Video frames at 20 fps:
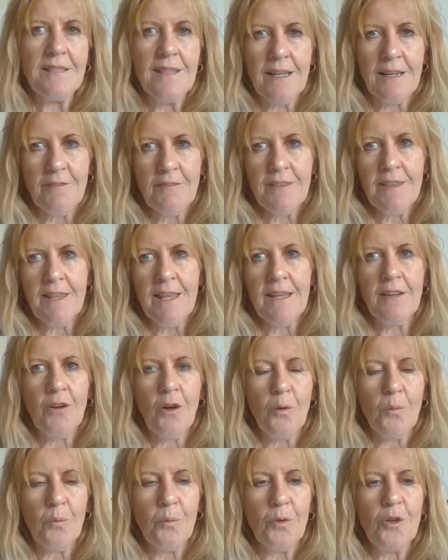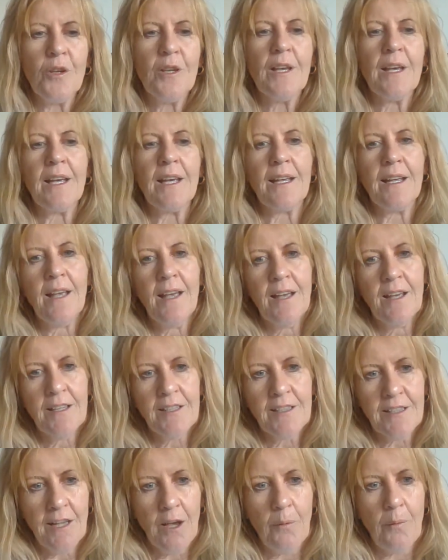Then if they're not working,
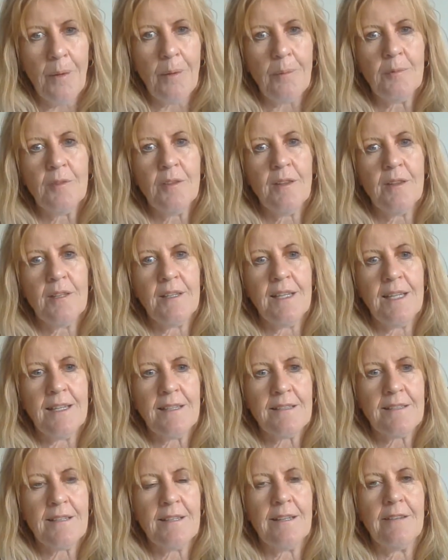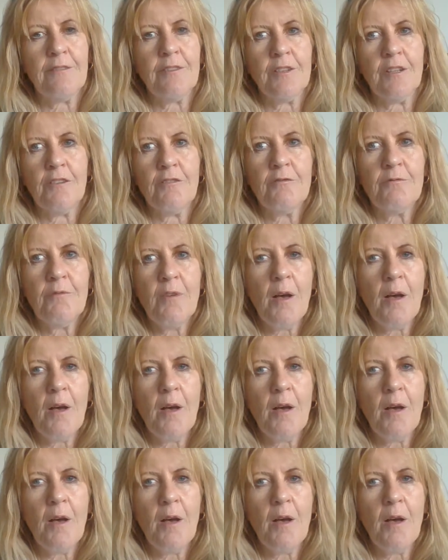go up to the next level of